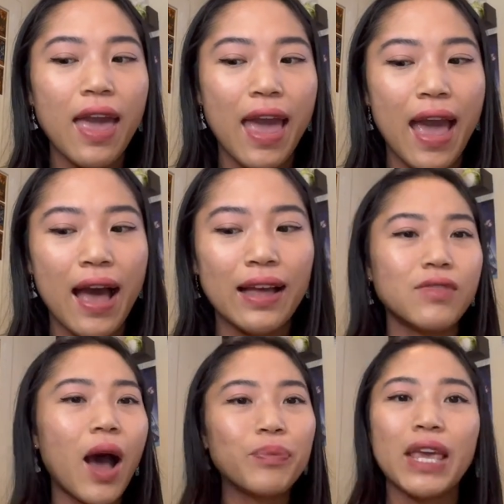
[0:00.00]
and
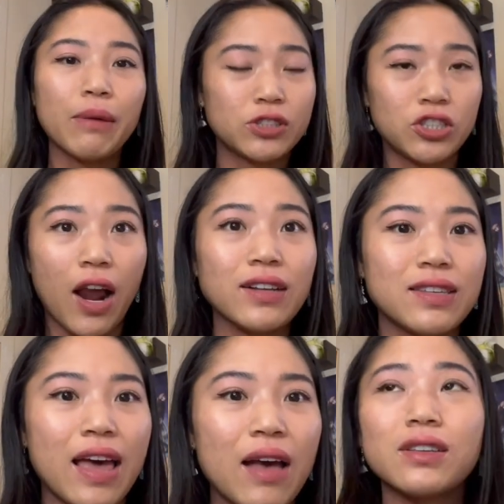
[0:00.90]
not being able to talk
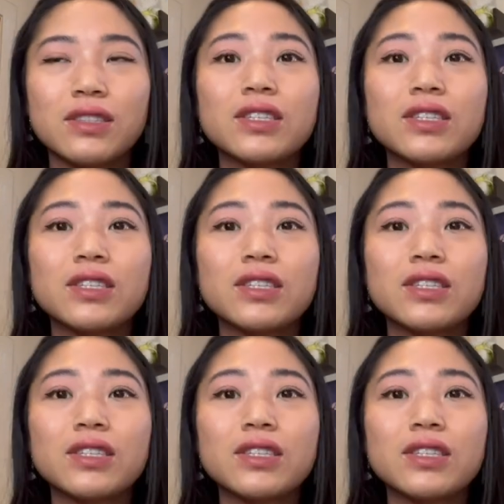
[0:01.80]
to them,